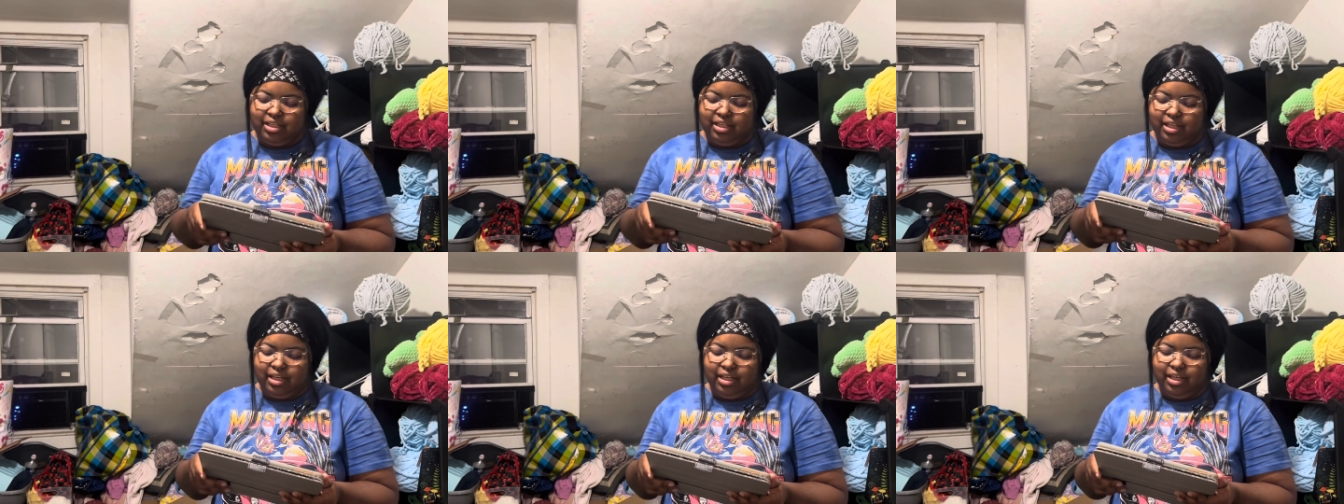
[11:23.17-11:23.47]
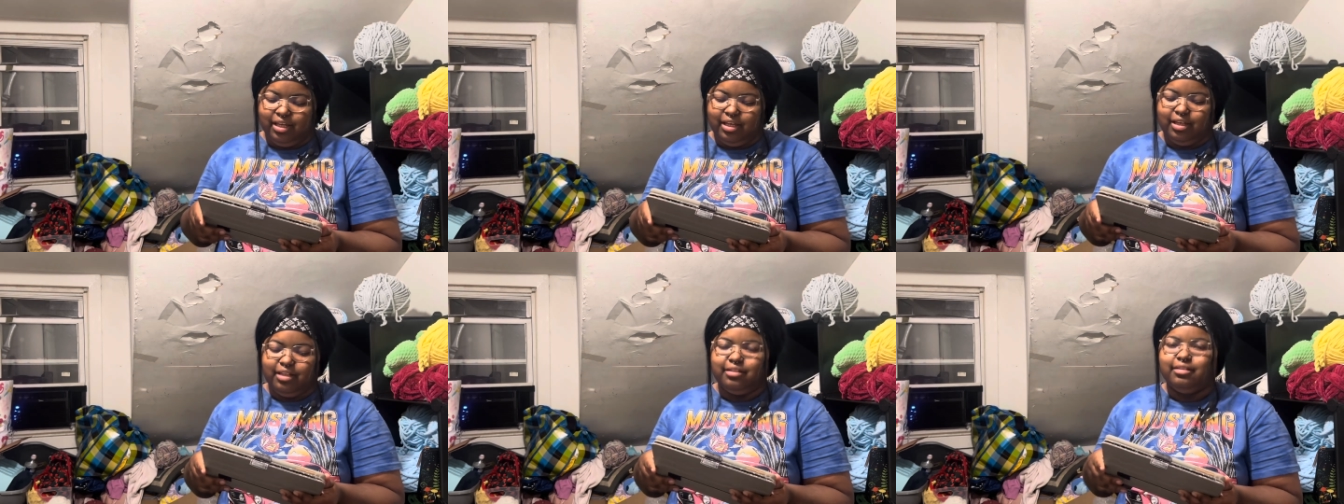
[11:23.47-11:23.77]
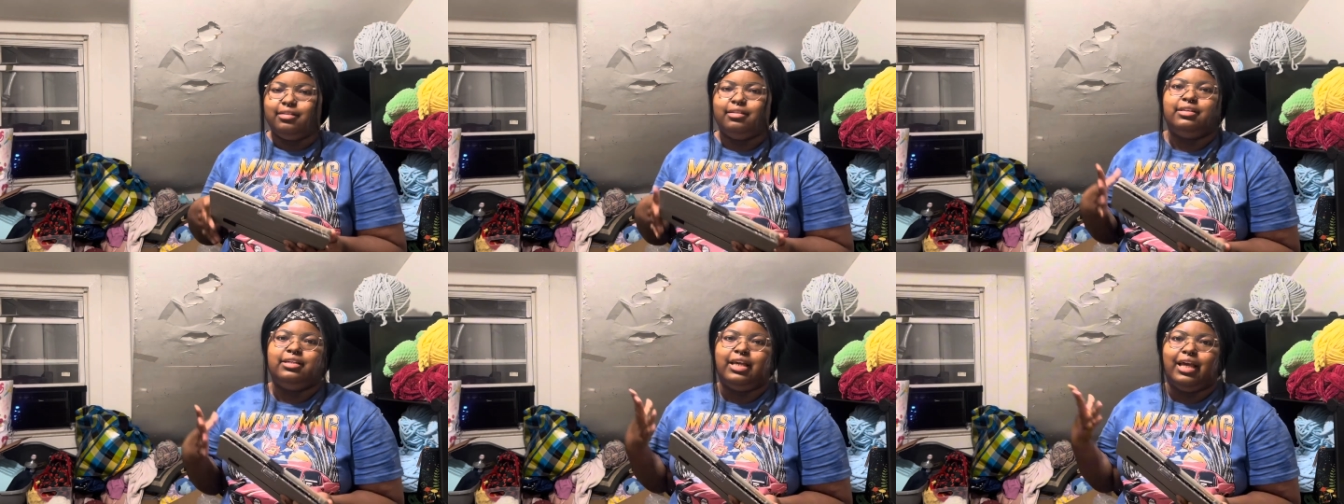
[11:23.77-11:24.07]

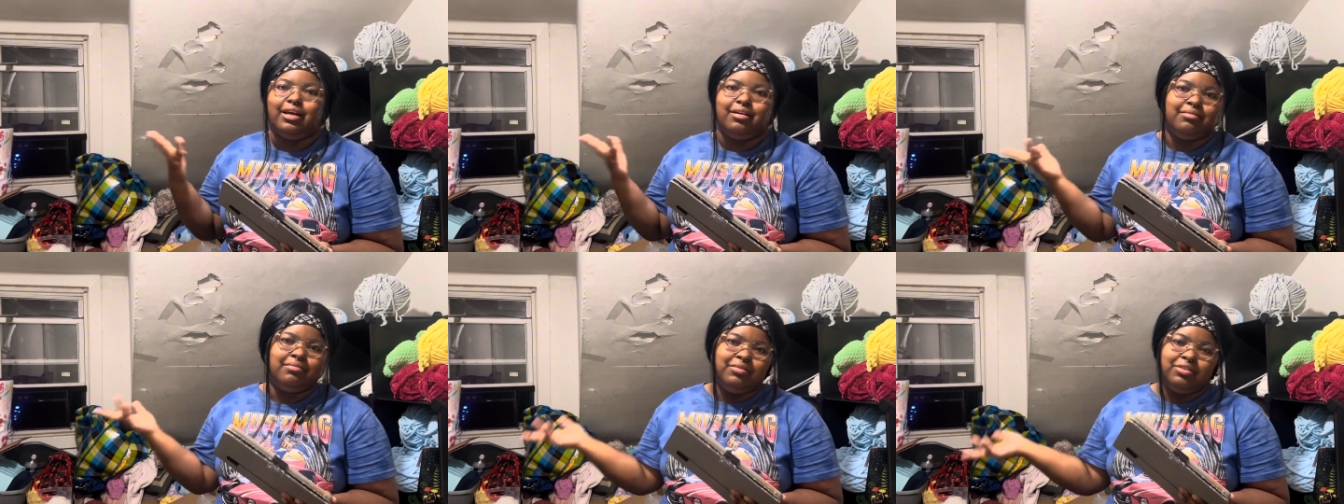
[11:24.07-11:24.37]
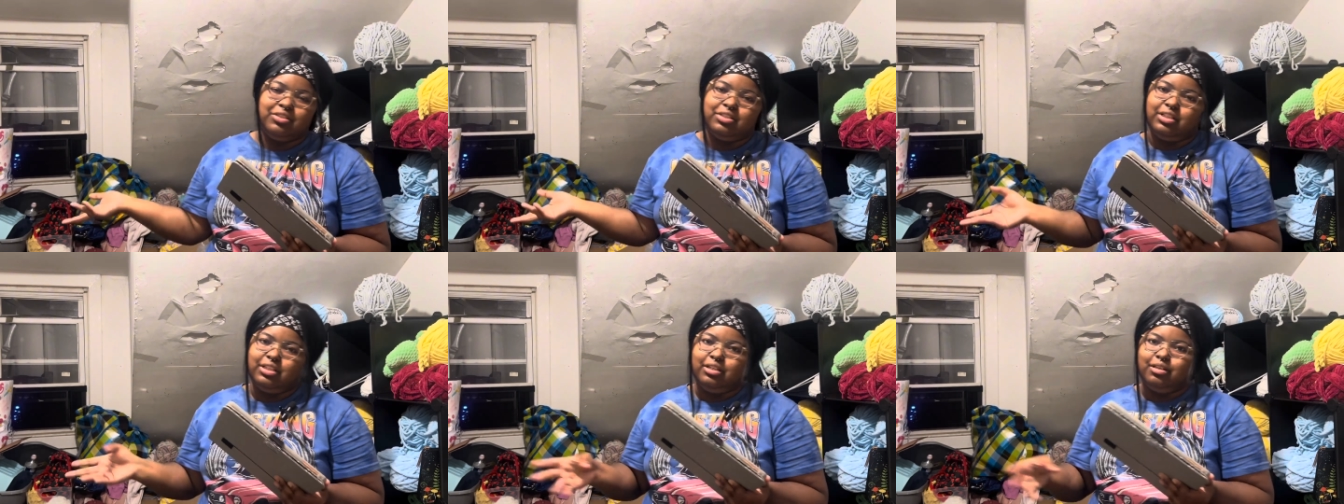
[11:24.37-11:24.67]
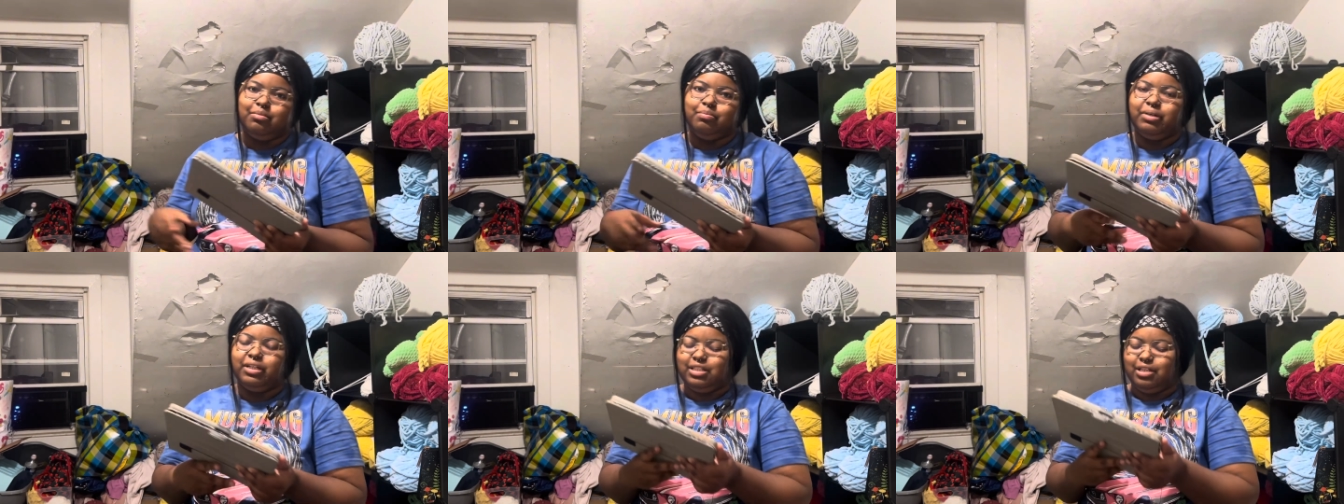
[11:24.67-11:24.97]
And yeah,
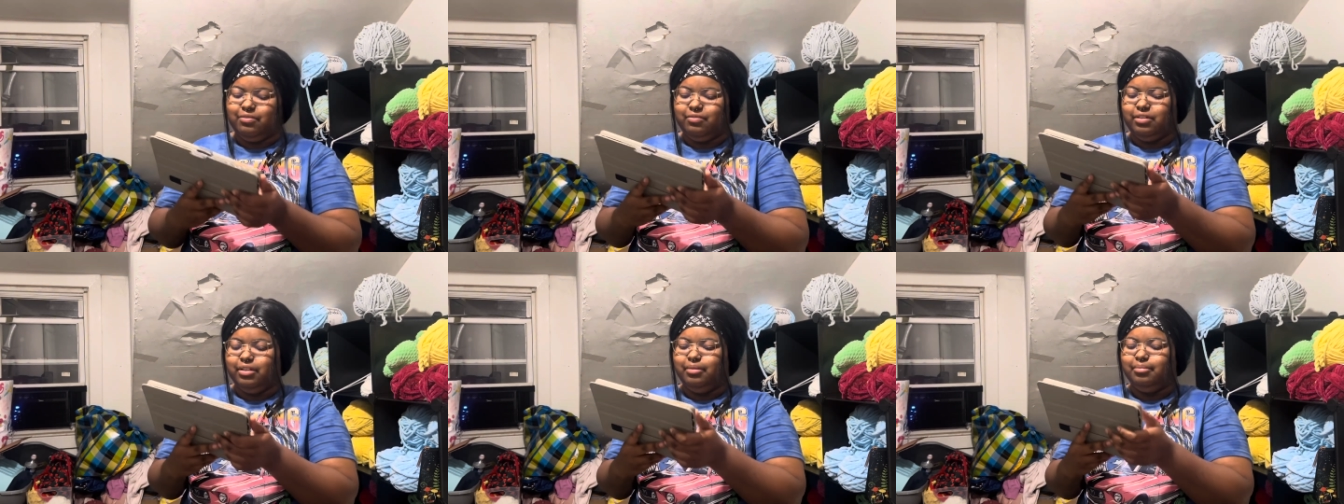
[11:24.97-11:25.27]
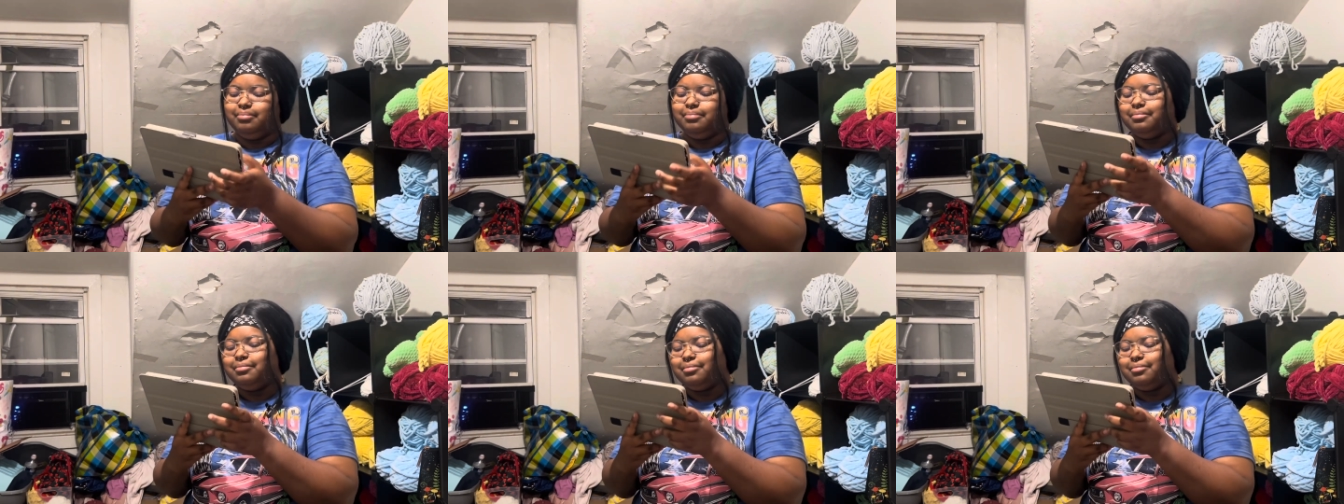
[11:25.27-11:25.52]
she picked that one up.